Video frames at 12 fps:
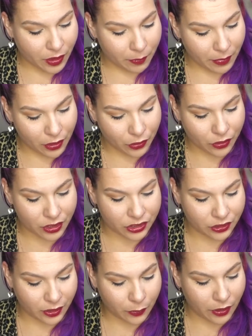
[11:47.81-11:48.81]
Metal
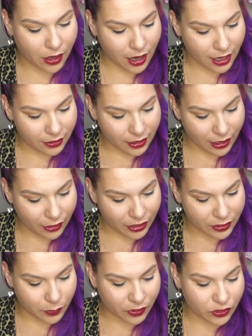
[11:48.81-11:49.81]
Crush Liquid Highlighter
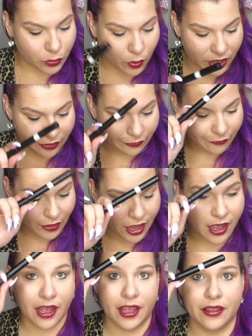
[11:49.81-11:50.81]
is worth
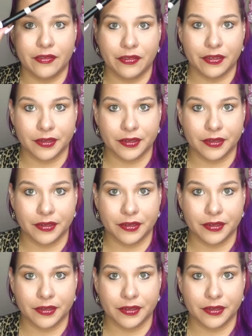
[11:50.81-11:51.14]
$25.